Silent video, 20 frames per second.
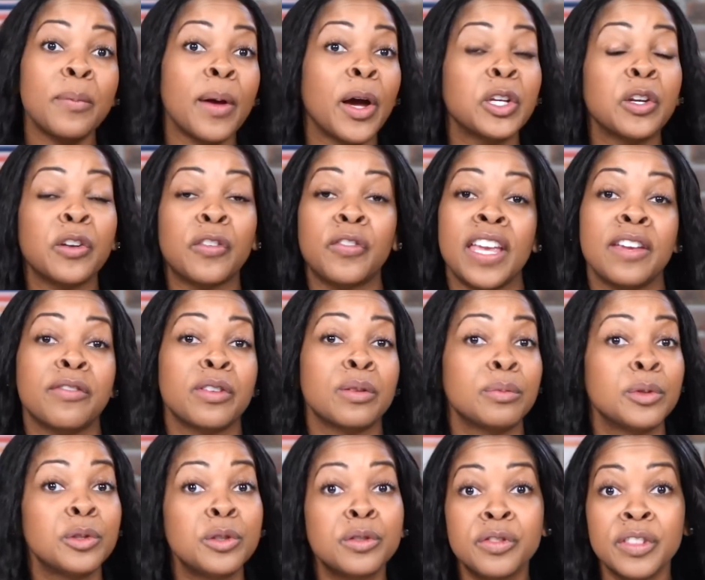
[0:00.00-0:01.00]
about your favorite
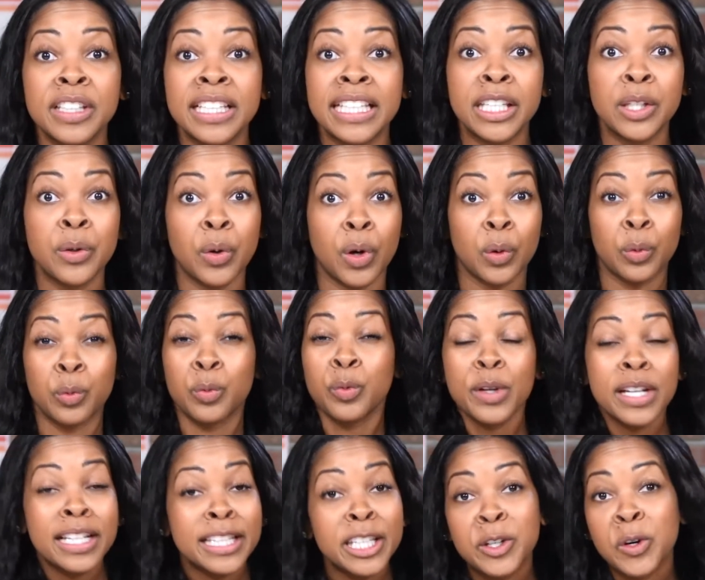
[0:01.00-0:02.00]
movie or
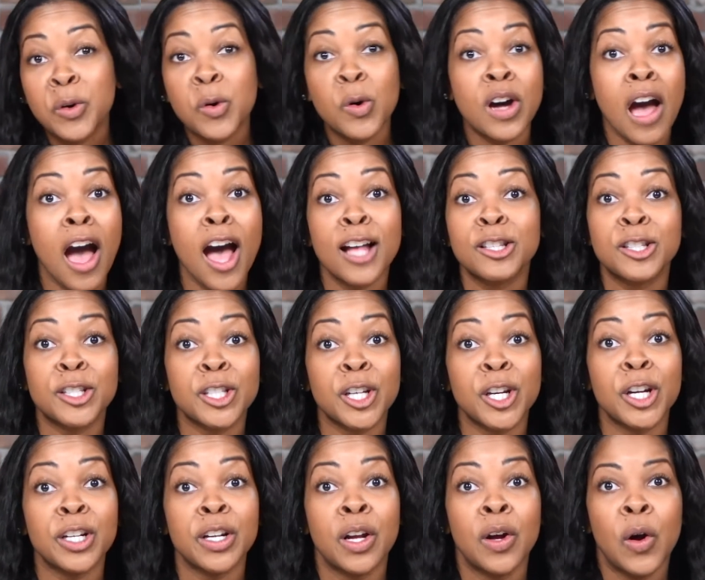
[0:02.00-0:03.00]
really cool
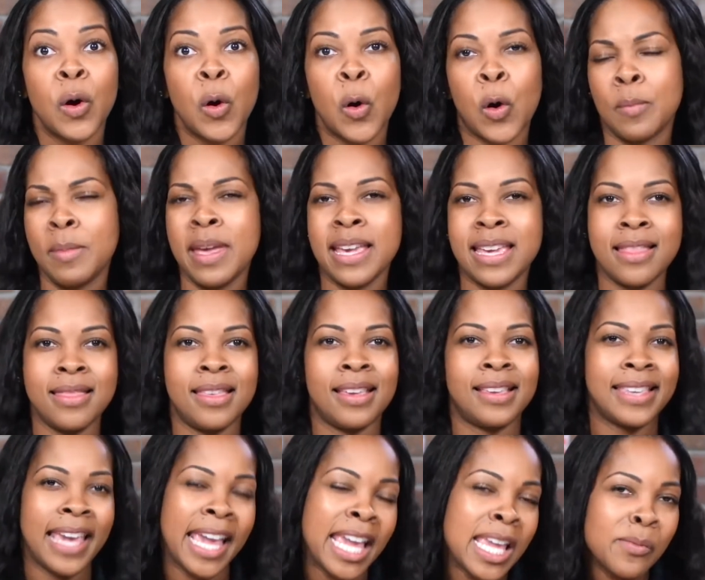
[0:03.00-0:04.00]
concert or making the
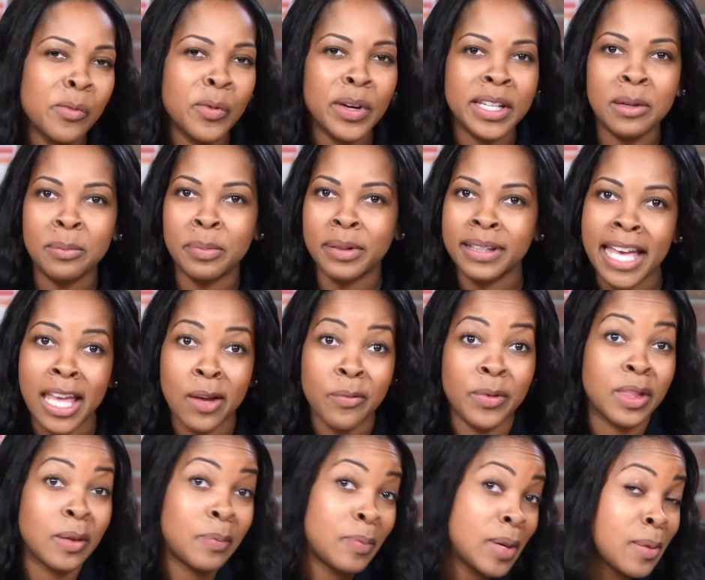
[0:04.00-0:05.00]
game-winning play
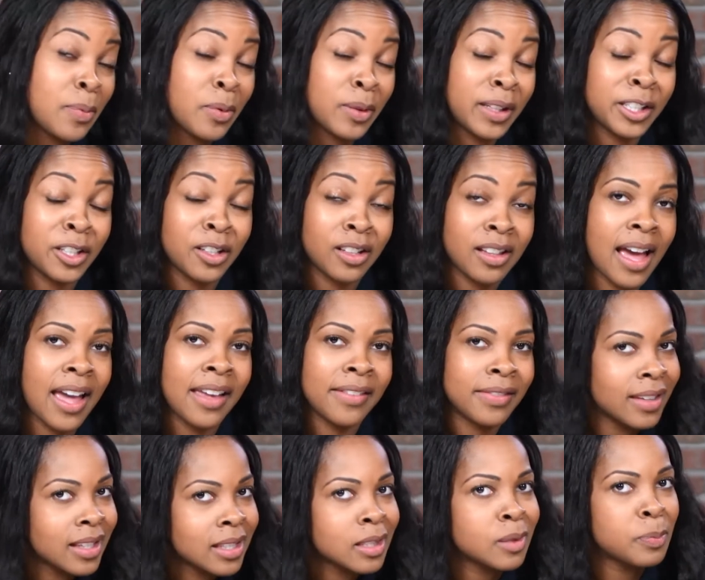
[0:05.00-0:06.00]
with the people in your
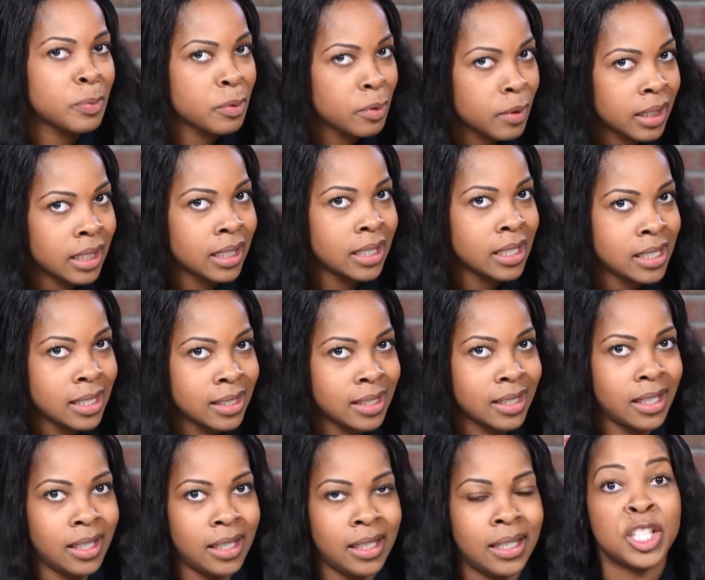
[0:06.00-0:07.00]
life is pretty
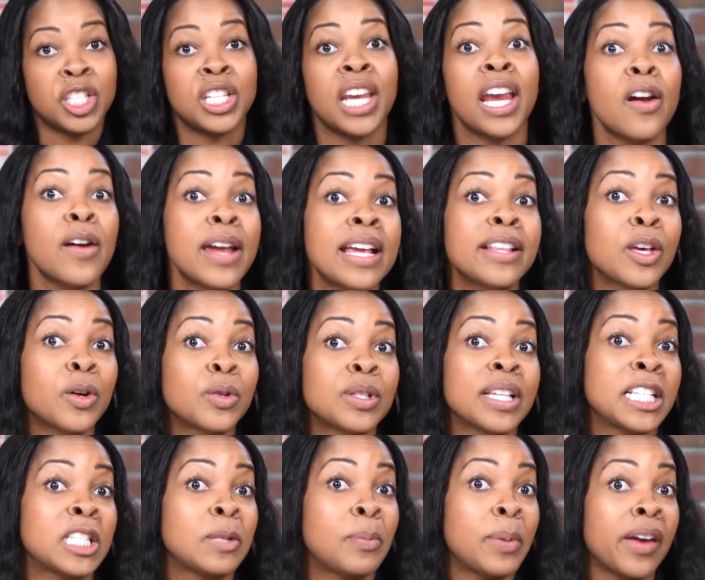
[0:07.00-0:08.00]
easy. Sharing those
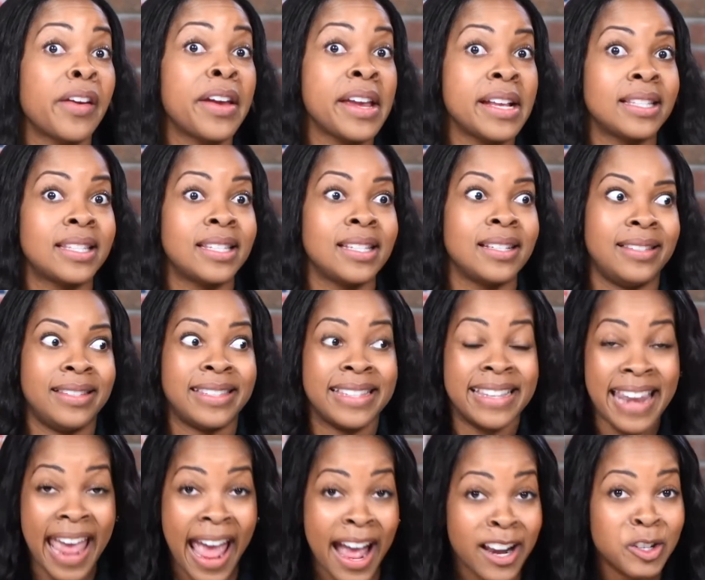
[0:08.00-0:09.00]
experiences is
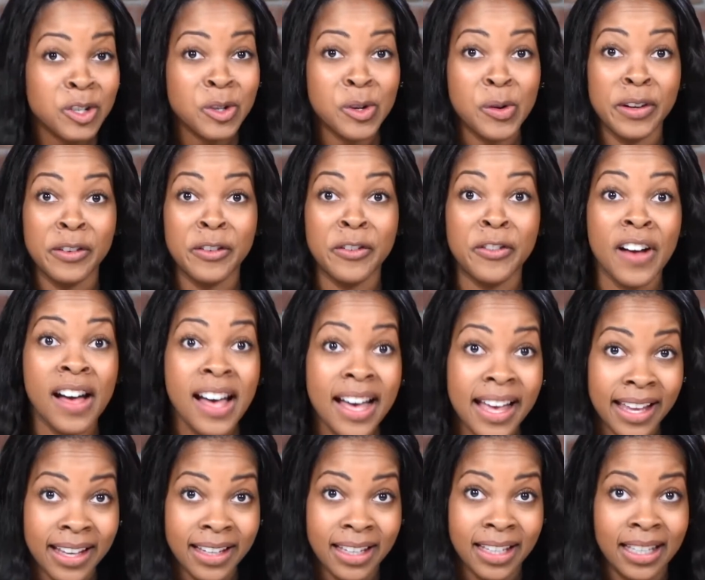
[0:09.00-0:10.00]
natural and
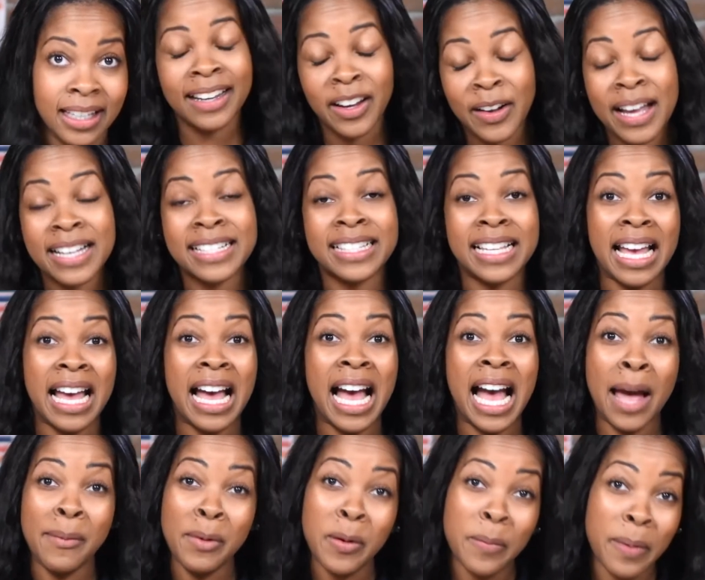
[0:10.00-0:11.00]
fun. Now guys,
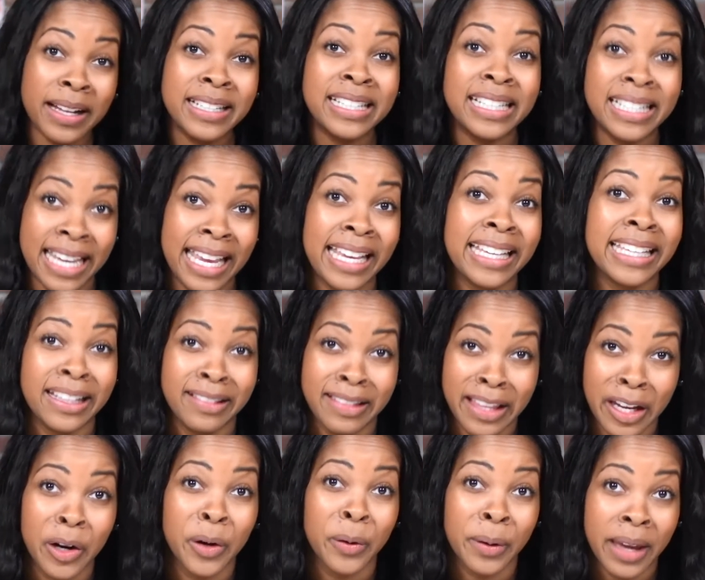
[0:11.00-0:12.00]
I'm about to take it
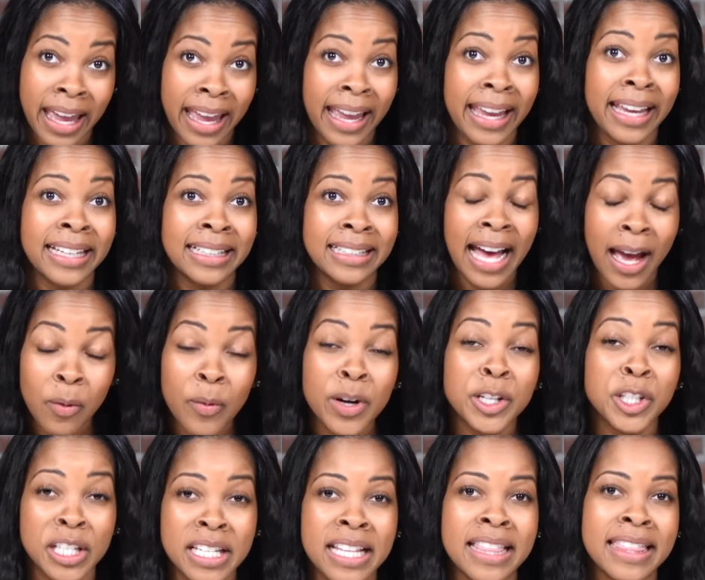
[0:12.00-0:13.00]
there, okay? I
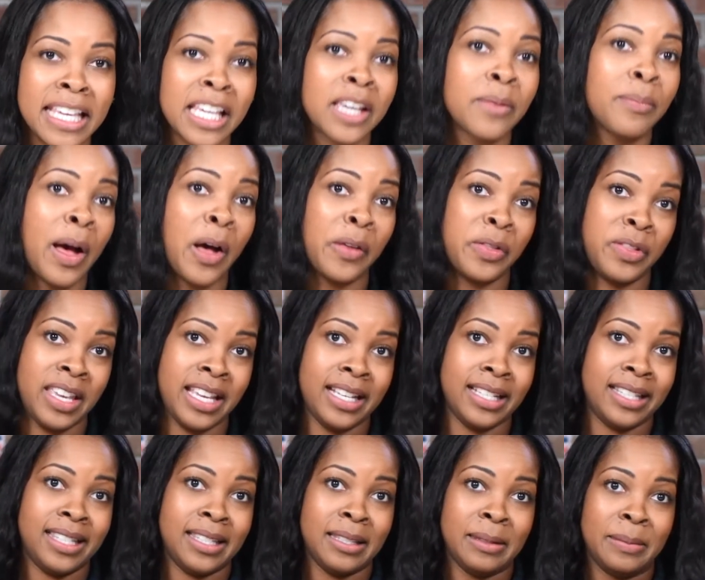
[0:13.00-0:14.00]
want you to think about
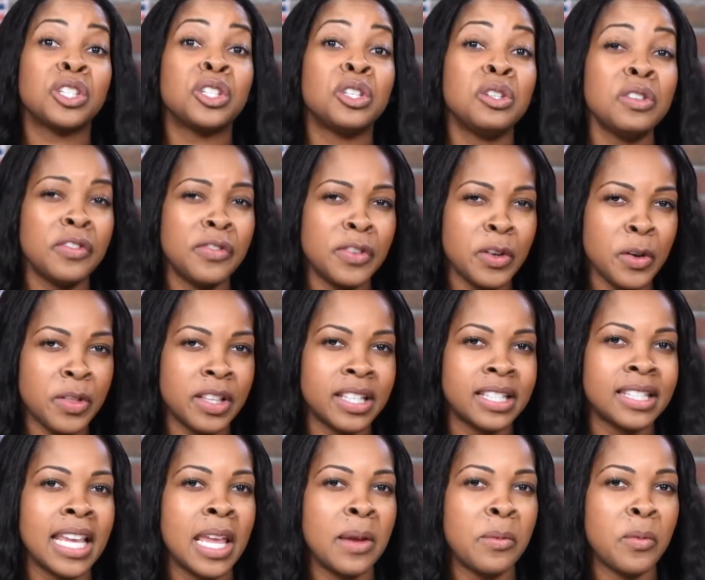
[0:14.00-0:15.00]
this. Do you feel the
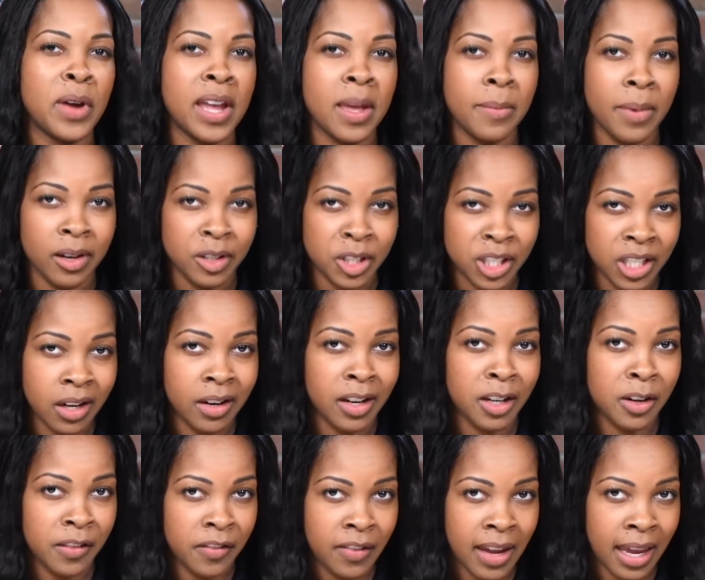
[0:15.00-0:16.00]
same way about
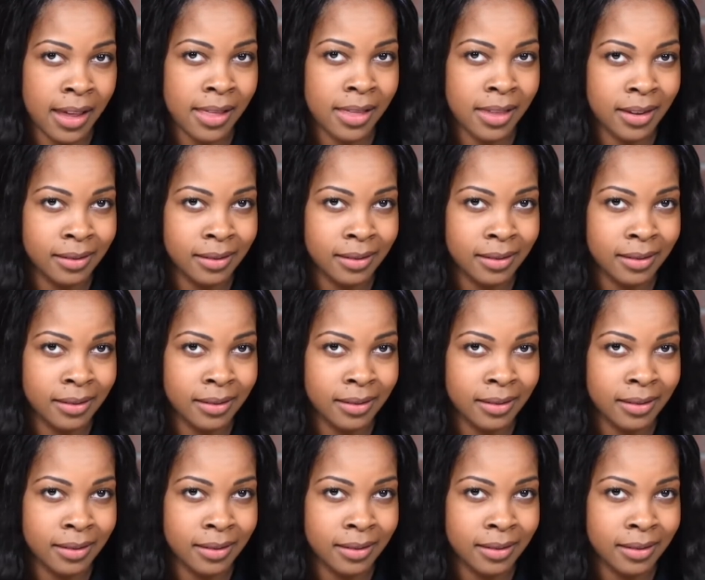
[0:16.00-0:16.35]
sharing your faith?